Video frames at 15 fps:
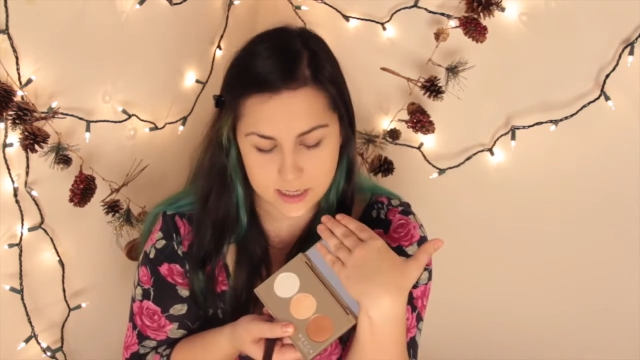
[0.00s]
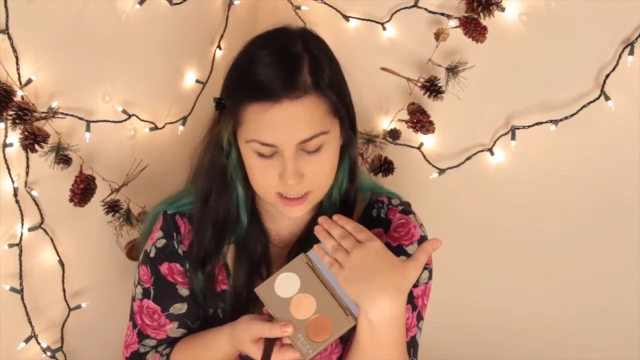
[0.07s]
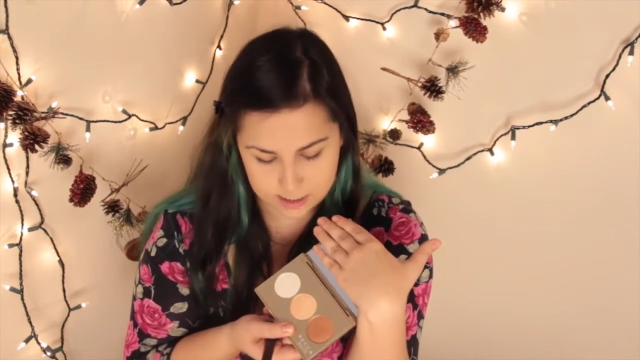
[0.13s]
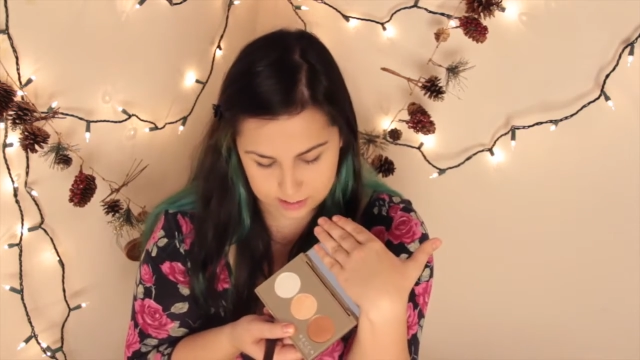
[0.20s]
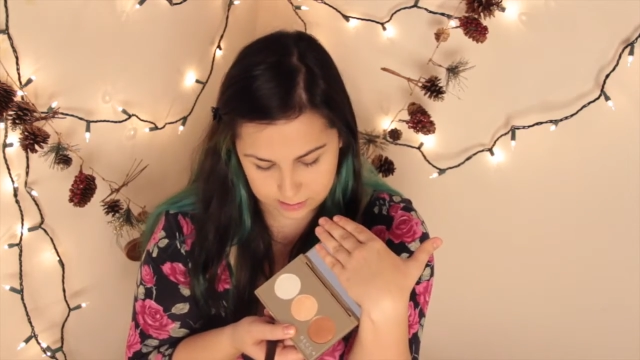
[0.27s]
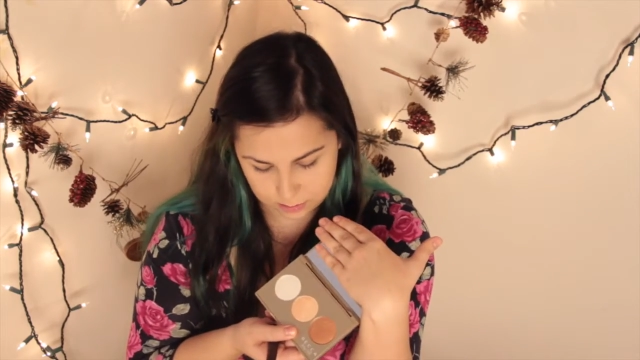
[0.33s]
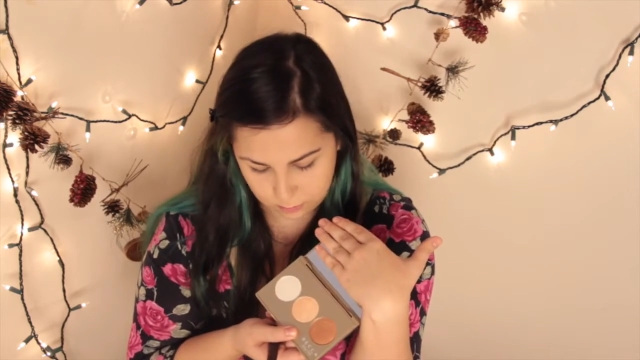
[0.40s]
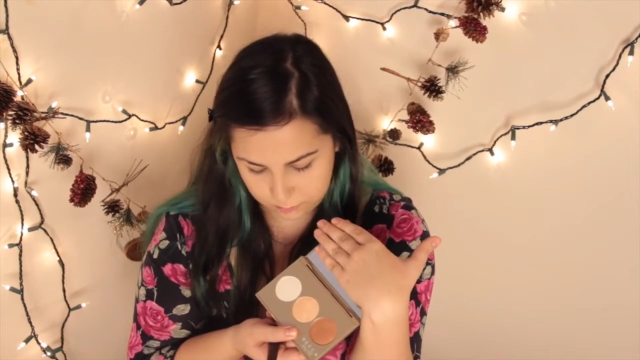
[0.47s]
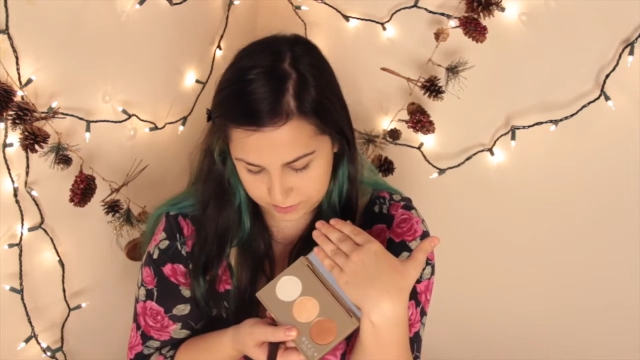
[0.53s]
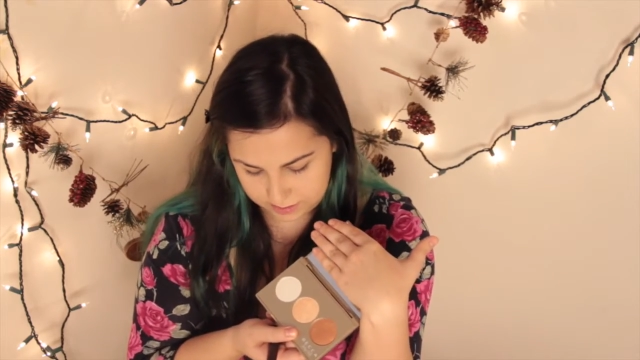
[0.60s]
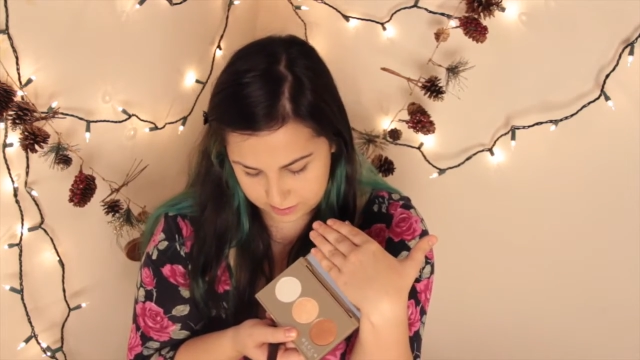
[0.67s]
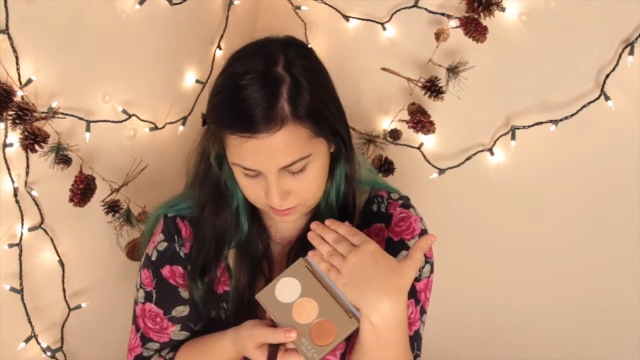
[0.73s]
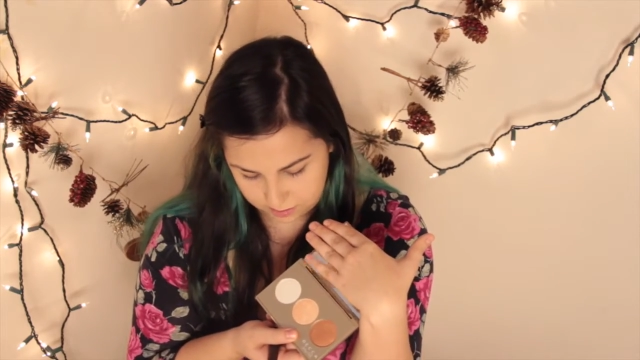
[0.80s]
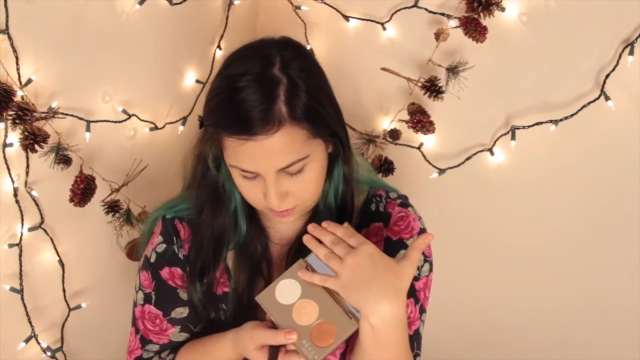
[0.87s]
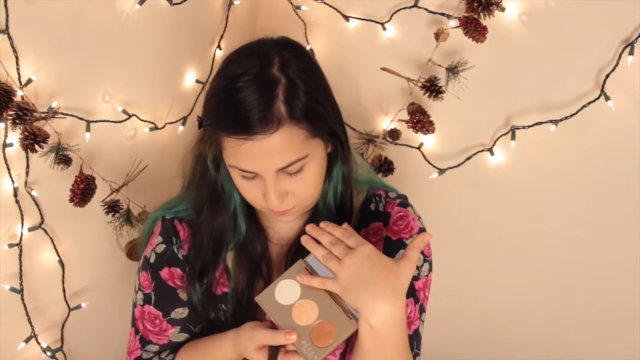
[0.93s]
and a little
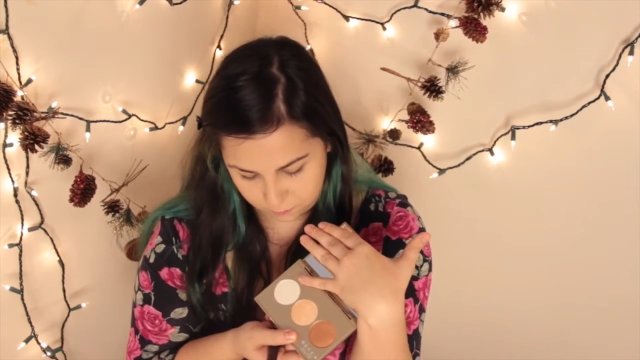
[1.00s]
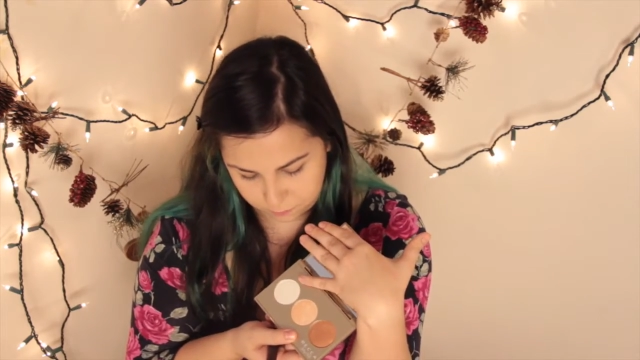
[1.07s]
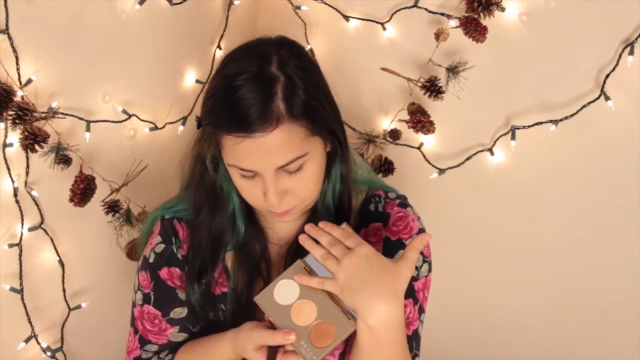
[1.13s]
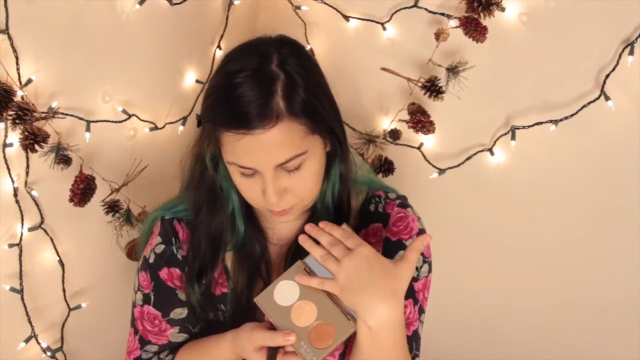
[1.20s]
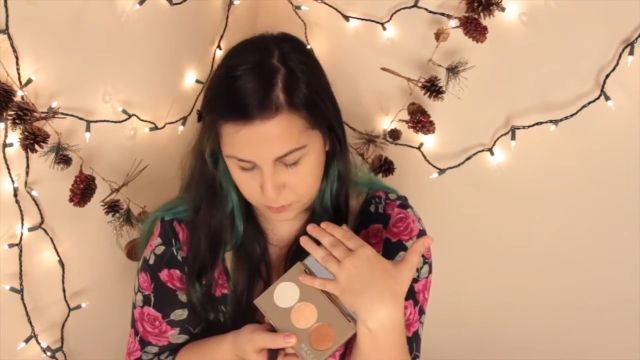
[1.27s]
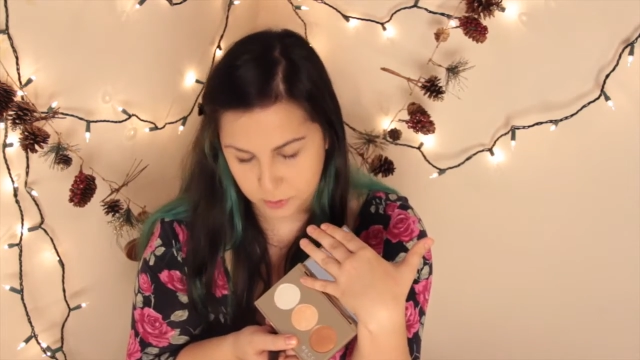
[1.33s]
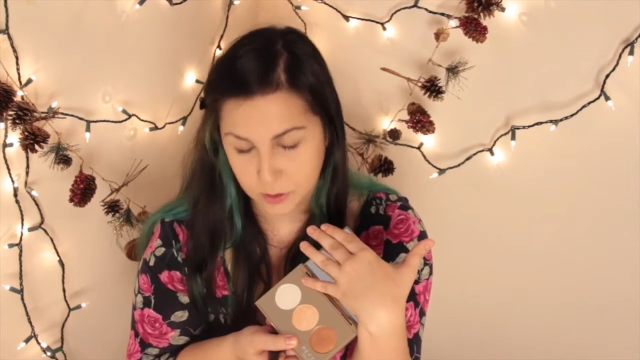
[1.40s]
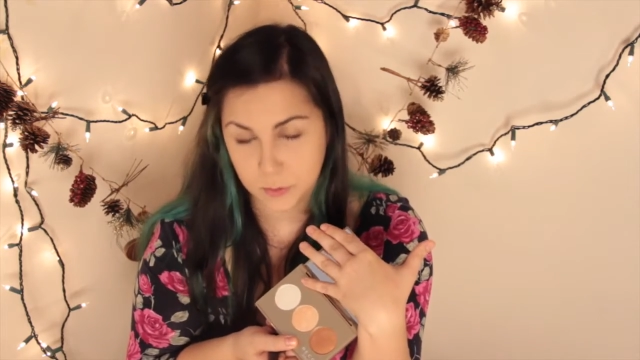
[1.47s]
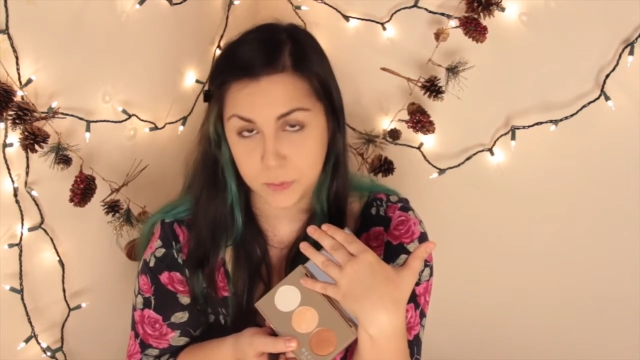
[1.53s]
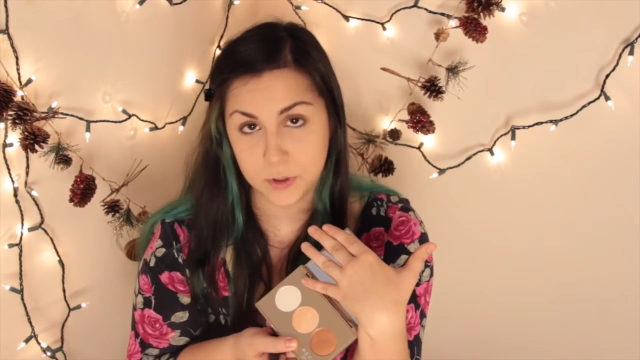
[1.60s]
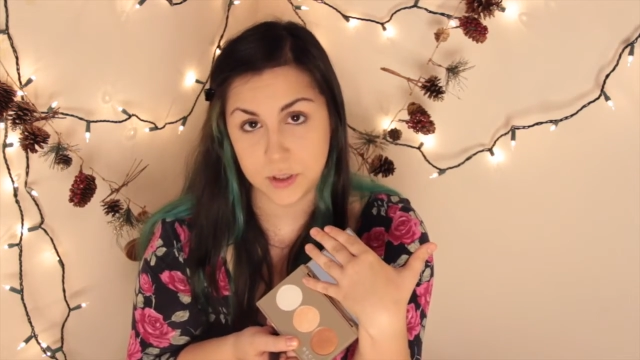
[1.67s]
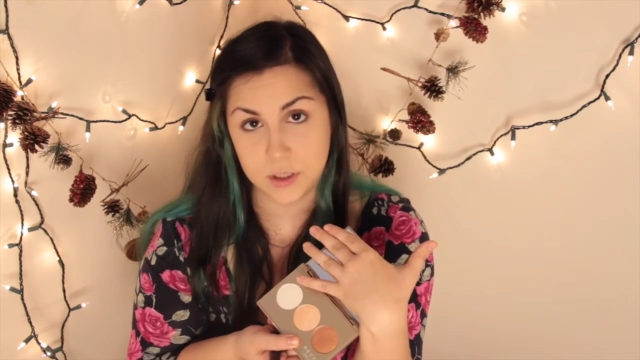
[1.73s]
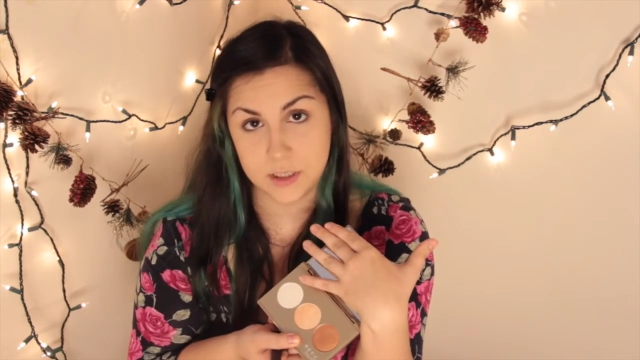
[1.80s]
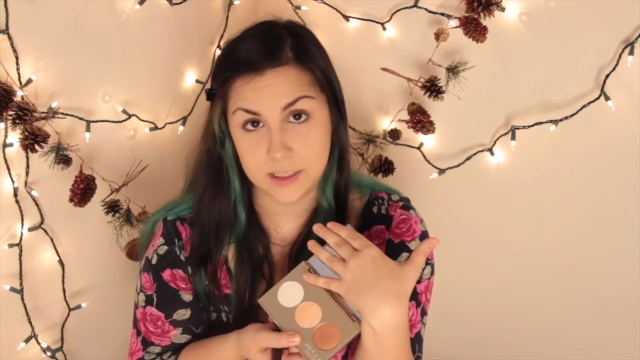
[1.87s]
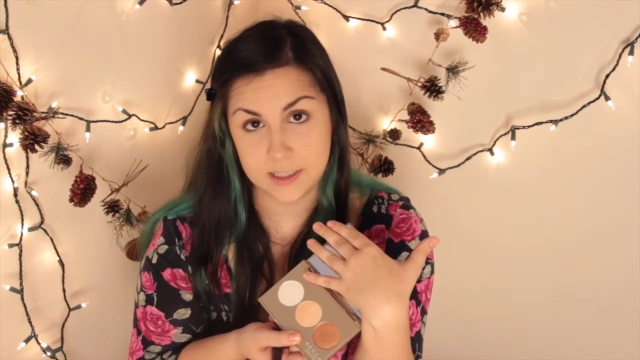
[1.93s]
bit of Pearl,
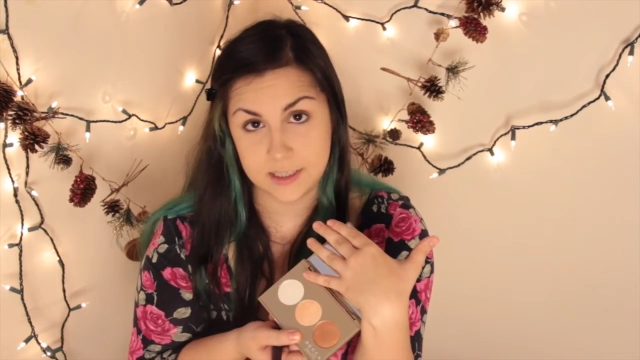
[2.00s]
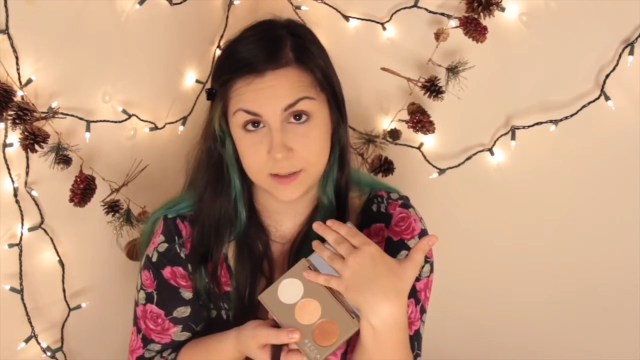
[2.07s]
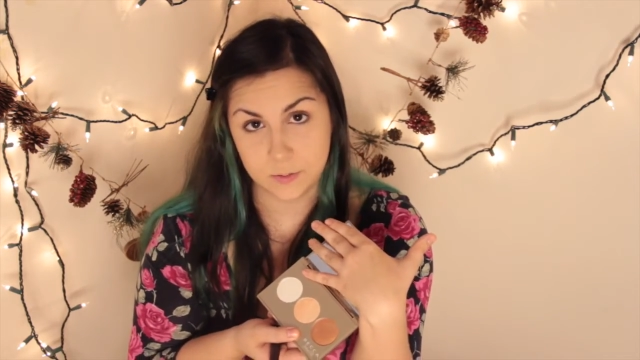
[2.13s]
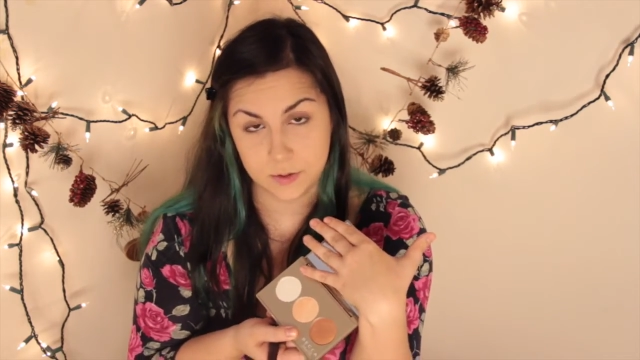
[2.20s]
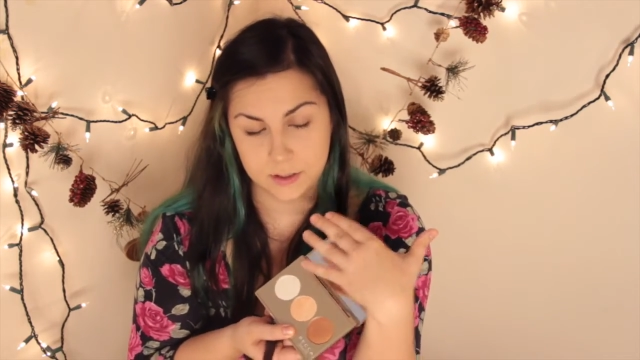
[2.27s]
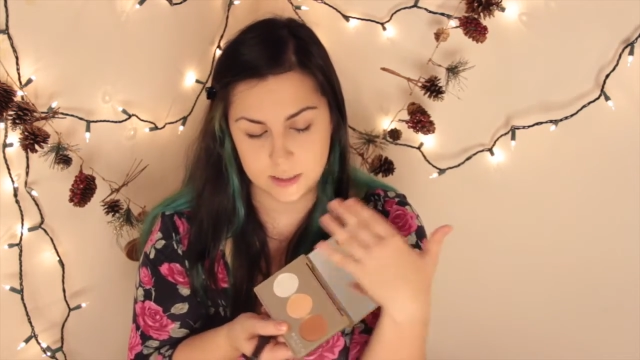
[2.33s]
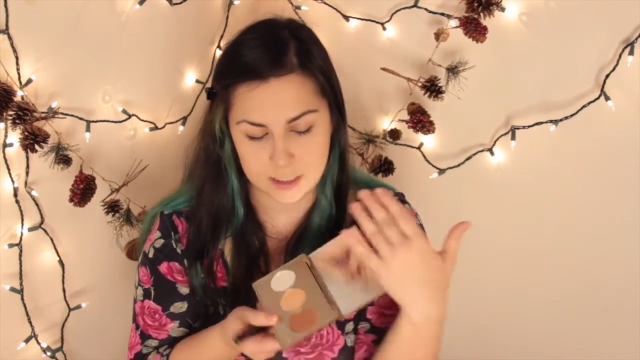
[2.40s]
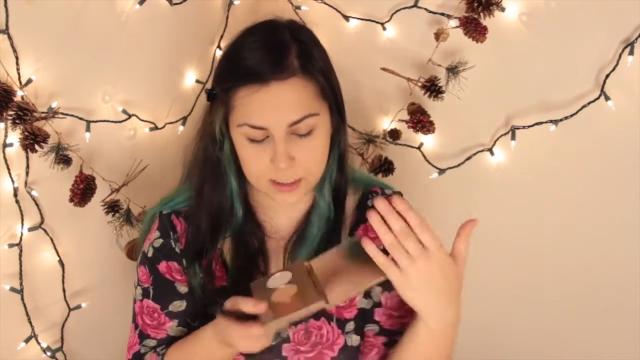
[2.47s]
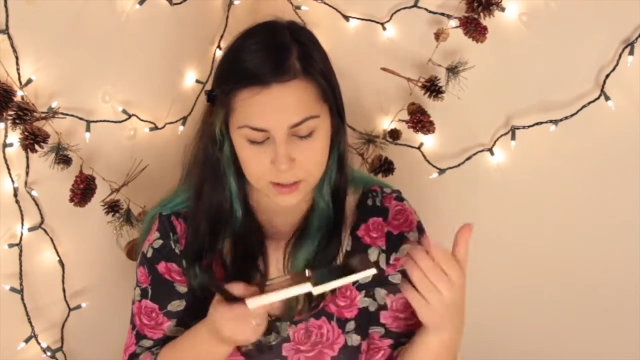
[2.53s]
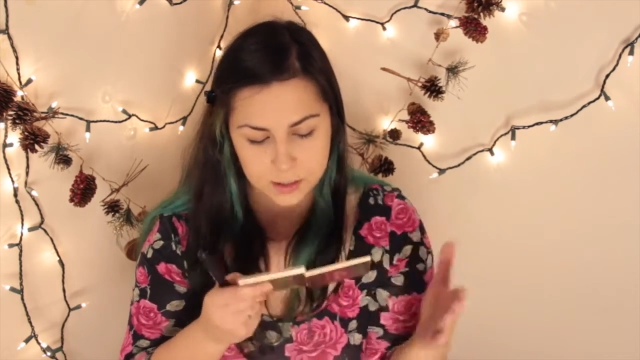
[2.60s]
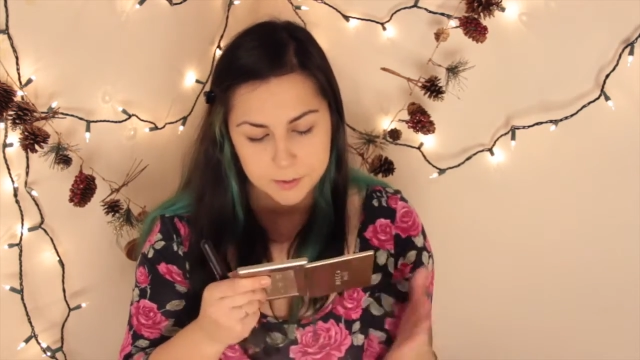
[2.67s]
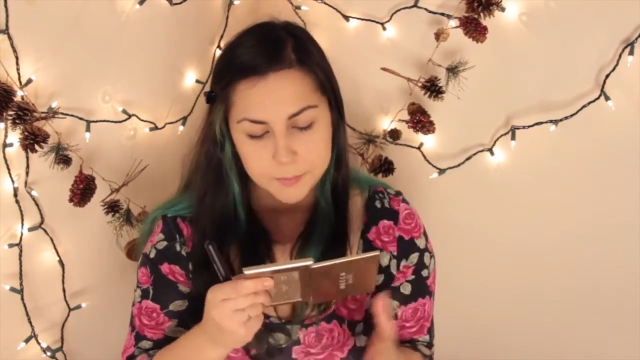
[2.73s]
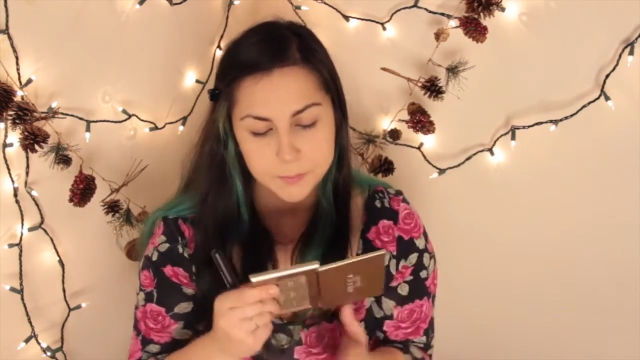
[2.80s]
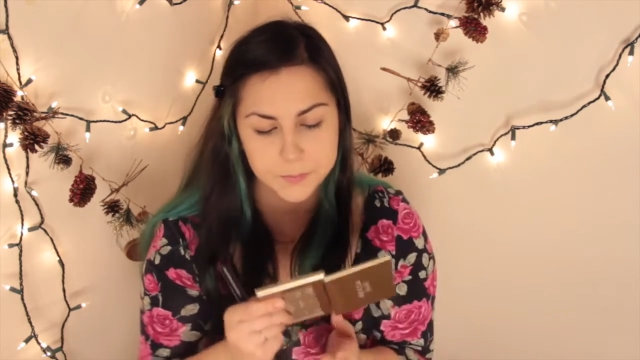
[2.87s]
which is this one here.